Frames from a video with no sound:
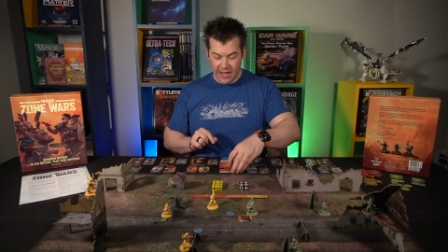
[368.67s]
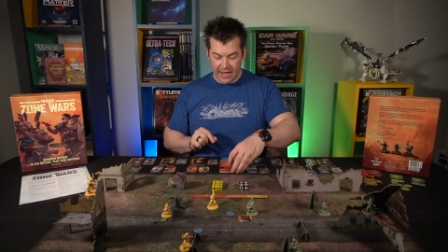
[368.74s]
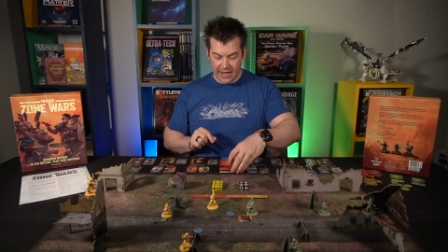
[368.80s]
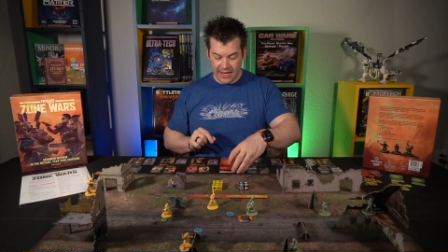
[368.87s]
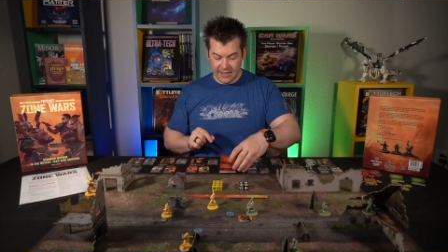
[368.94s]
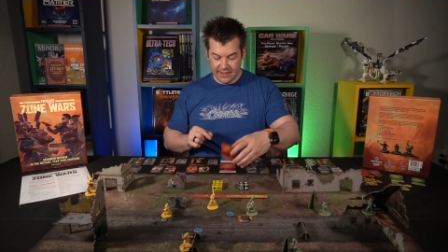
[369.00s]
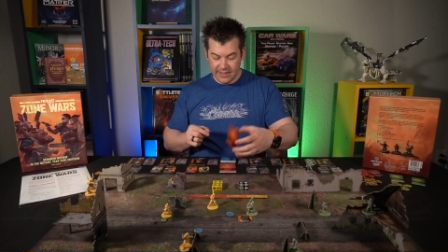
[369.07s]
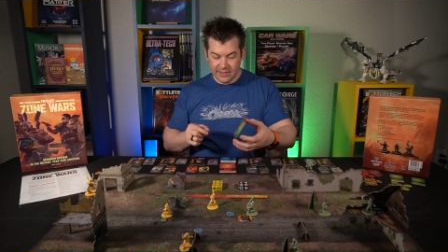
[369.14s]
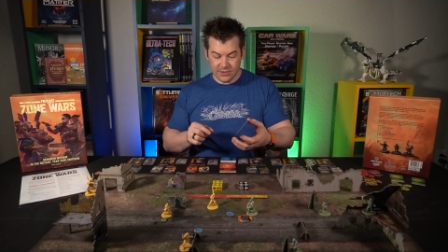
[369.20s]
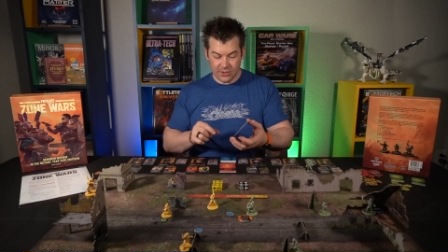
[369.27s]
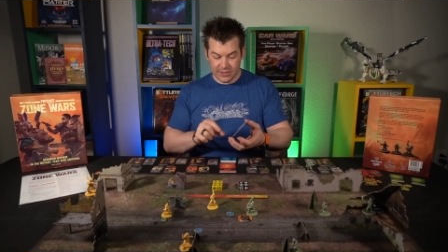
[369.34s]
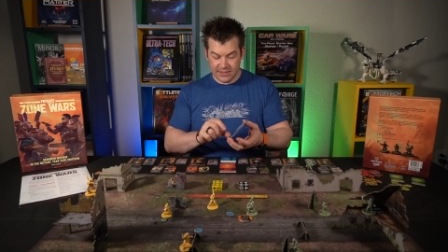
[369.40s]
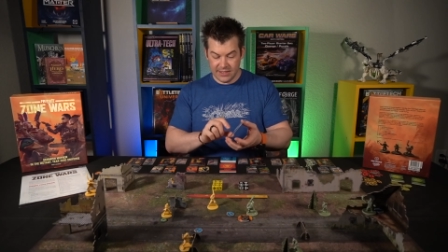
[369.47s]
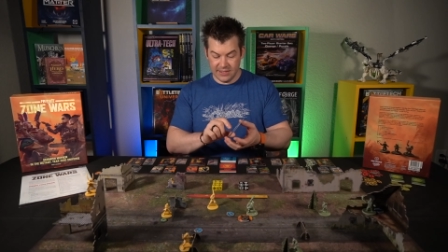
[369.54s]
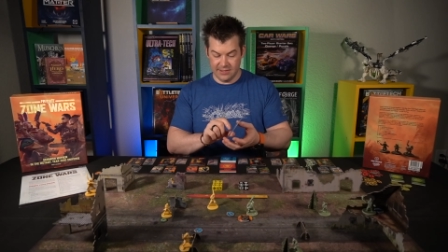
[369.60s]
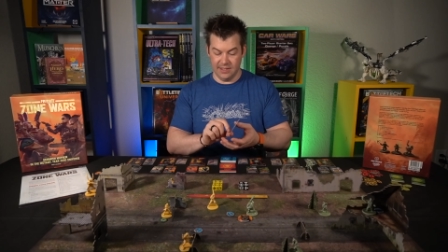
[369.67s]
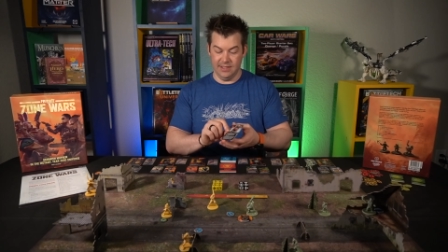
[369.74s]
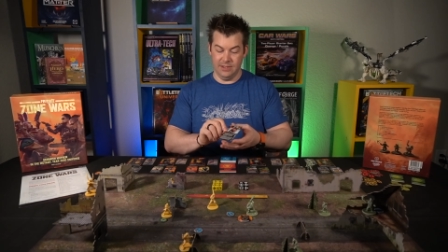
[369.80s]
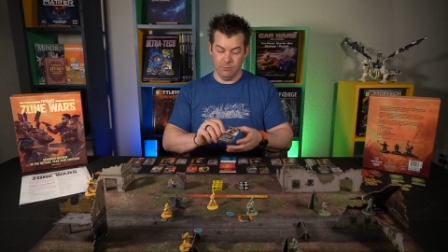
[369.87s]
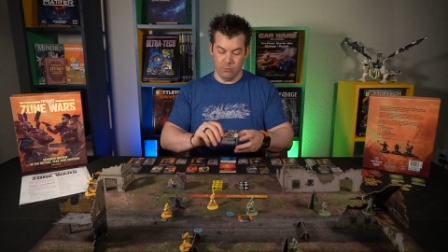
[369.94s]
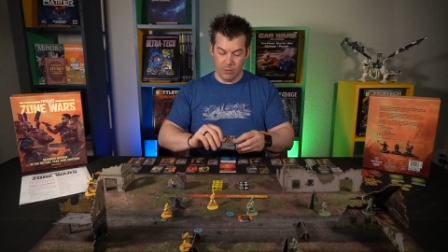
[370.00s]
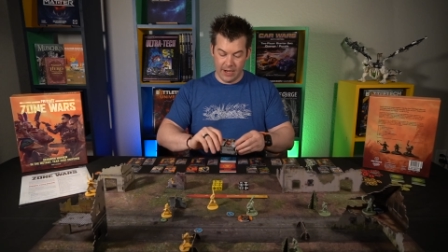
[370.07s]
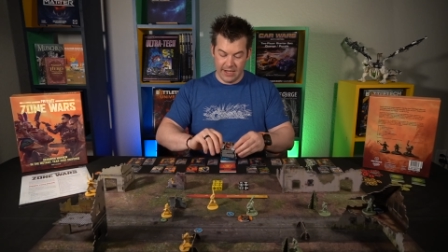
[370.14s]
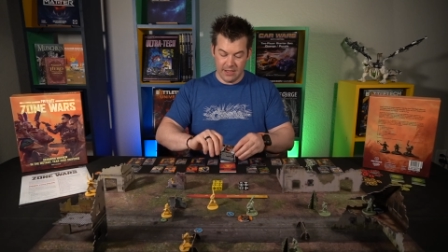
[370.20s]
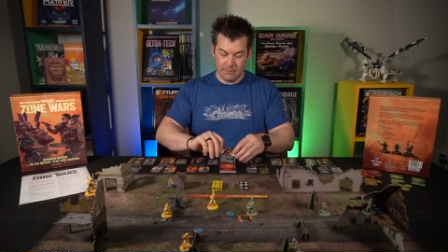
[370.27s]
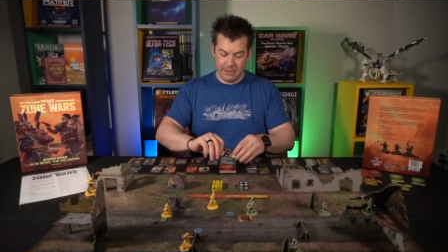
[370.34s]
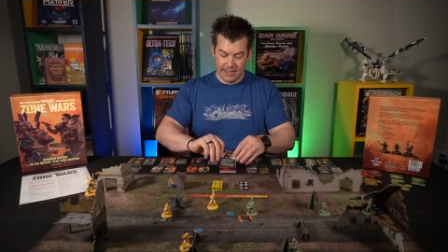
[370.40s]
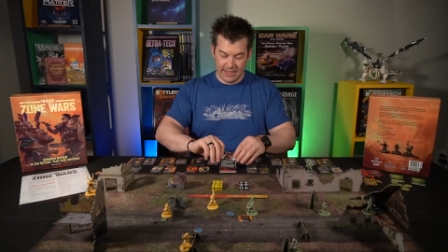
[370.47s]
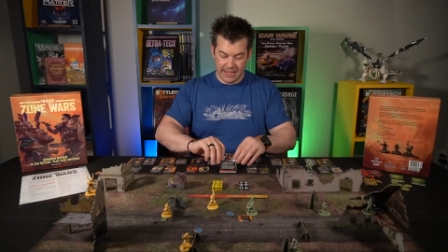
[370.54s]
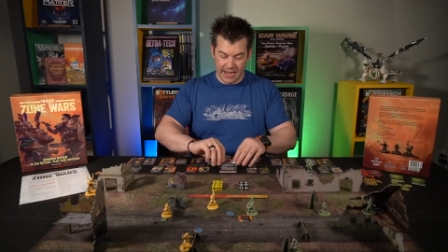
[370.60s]
and these are essentially
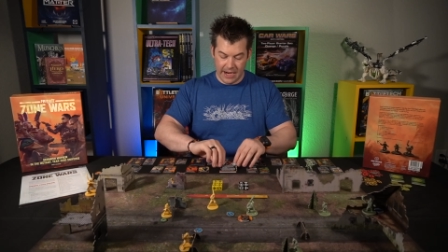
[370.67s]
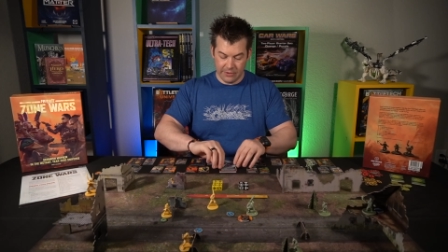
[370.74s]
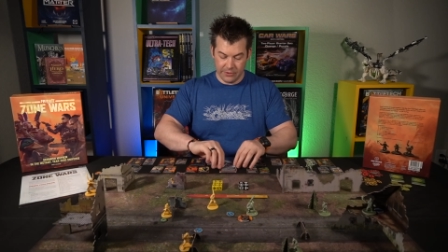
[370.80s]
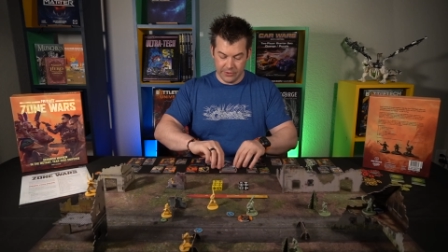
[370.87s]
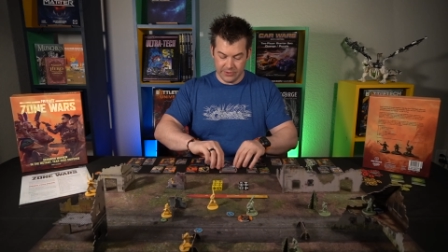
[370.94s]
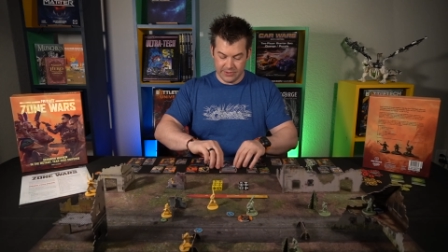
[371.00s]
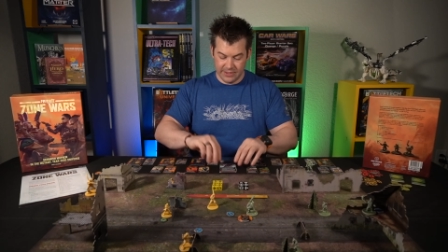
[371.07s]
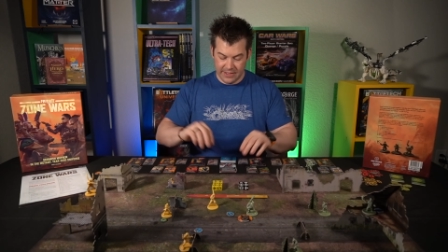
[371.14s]
random encounters.